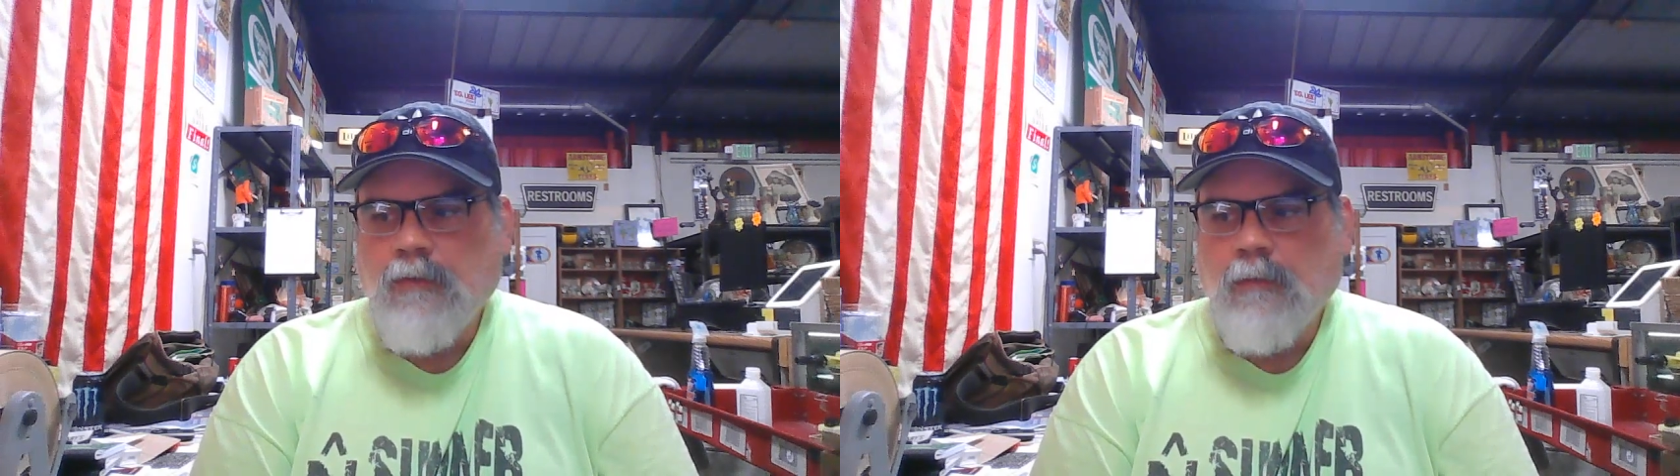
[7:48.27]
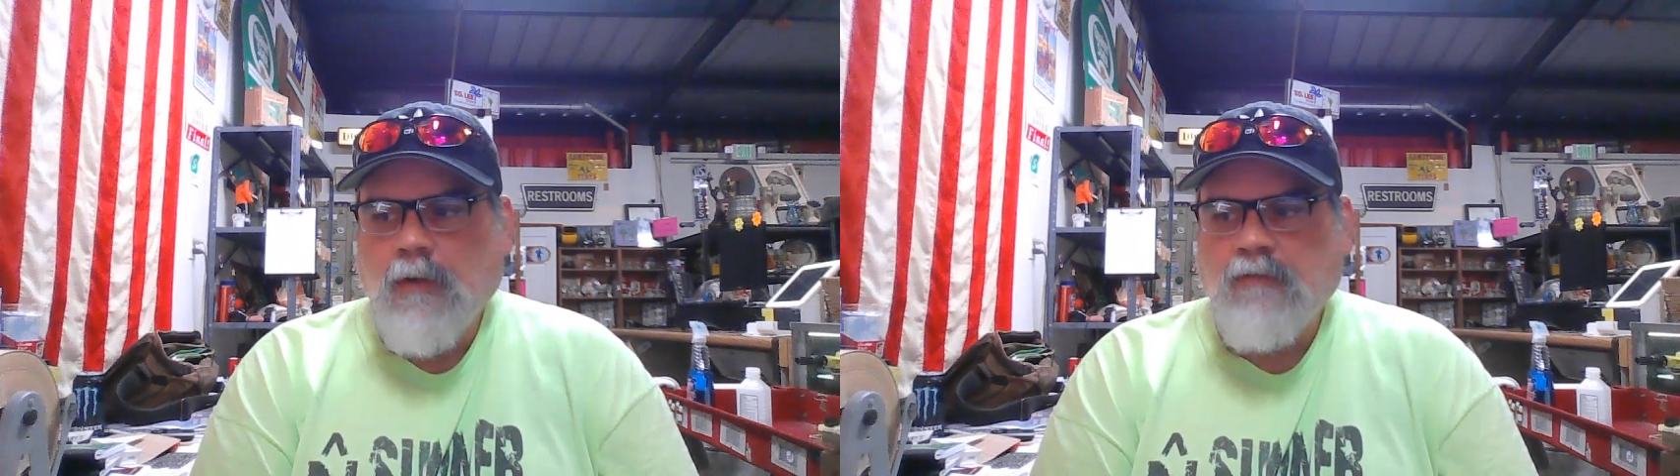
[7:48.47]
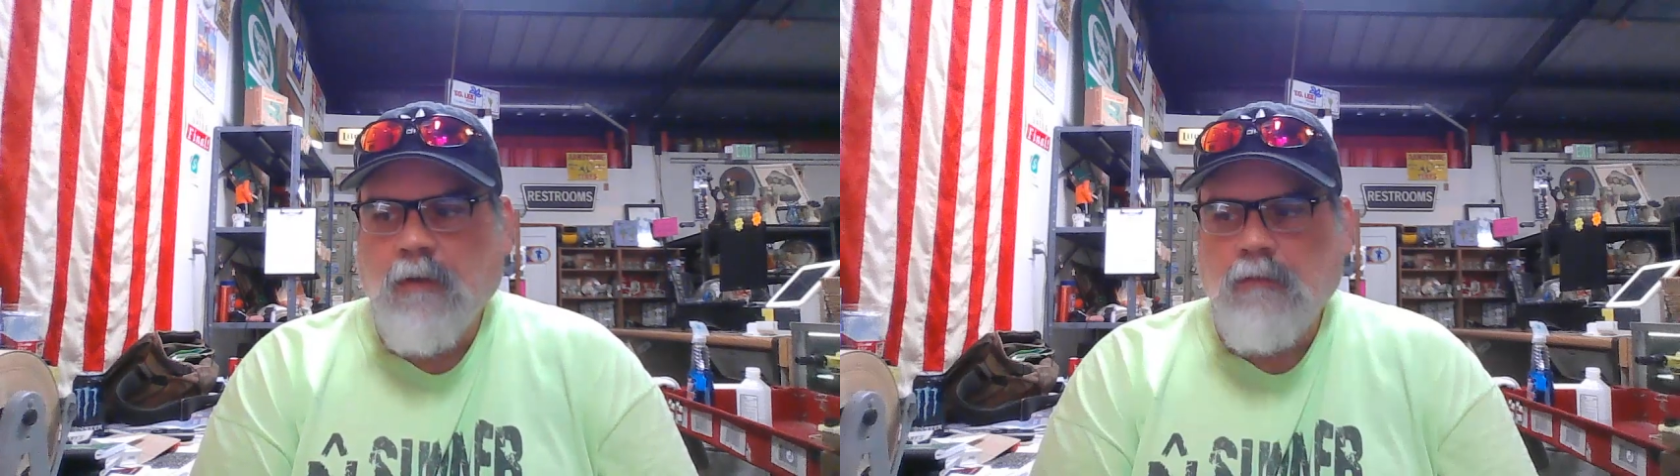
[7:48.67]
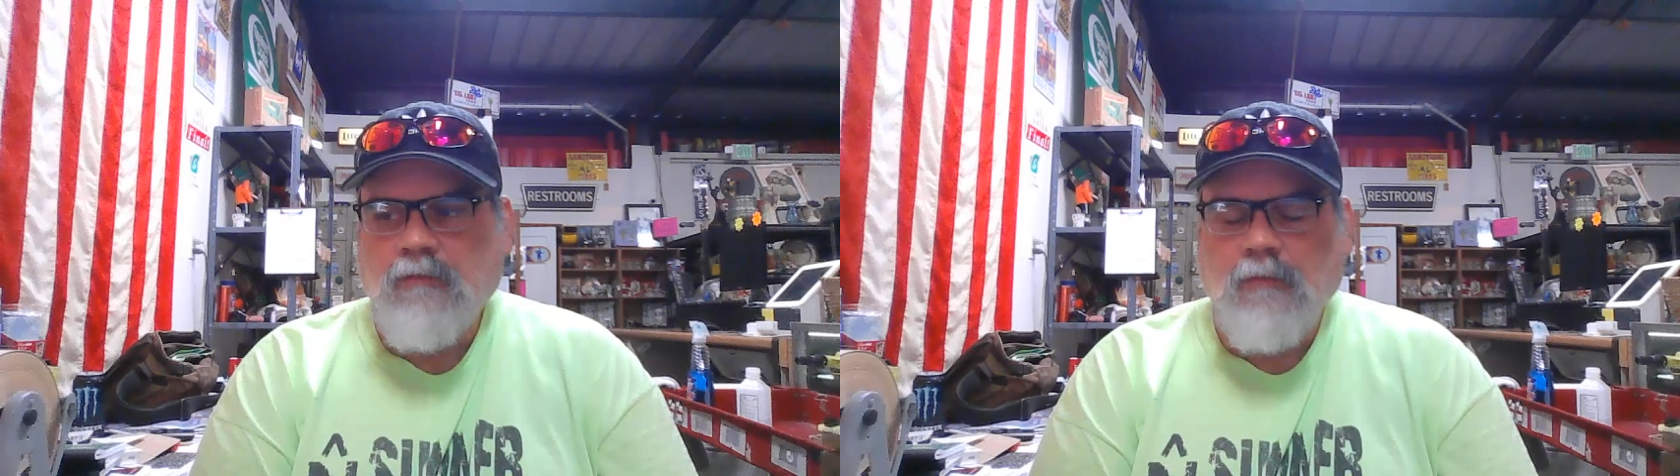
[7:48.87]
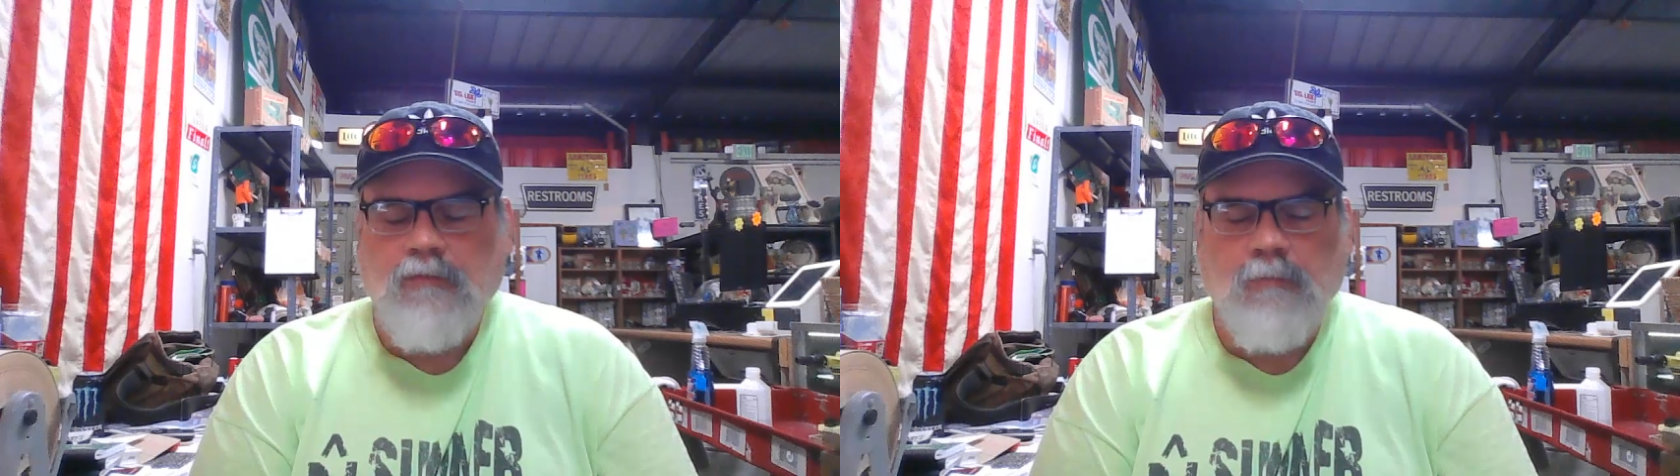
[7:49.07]
do a ton of
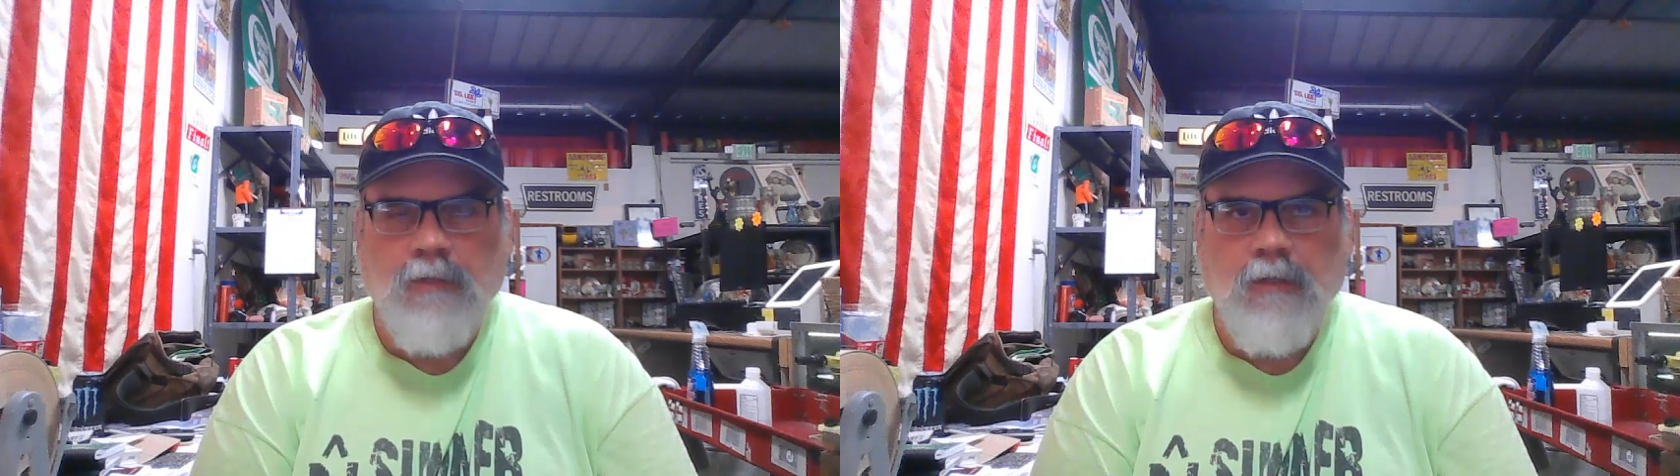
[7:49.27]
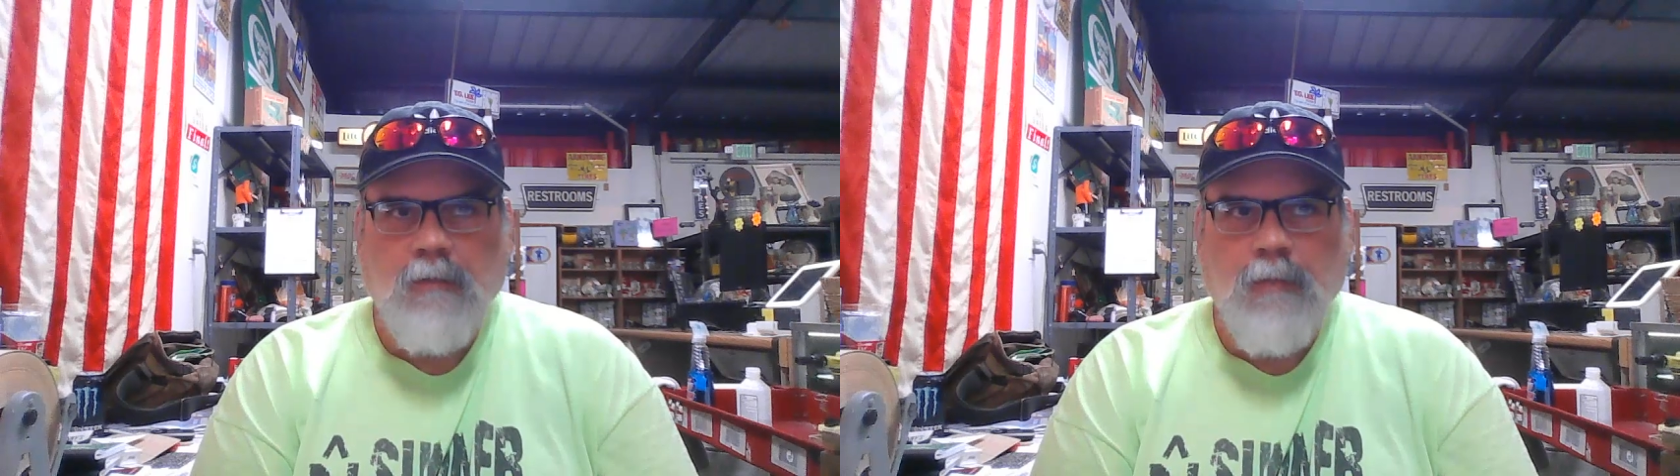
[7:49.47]
social media,